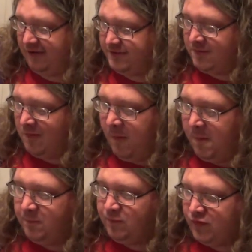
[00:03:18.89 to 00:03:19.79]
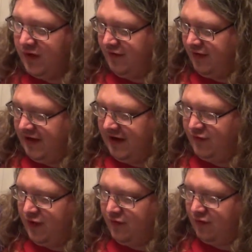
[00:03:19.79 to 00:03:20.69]
I mean, like,
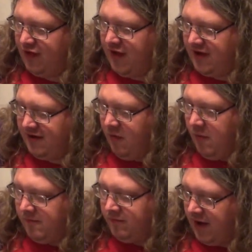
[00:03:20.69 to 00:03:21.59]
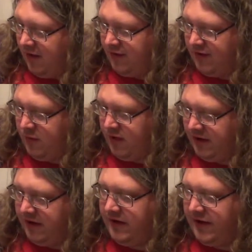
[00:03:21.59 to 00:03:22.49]
if you ever thought, I really
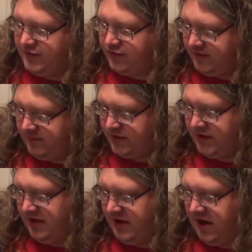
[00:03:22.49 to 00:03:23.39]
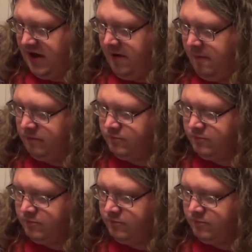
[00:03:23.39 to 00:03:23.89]
want like an ice cream sundae,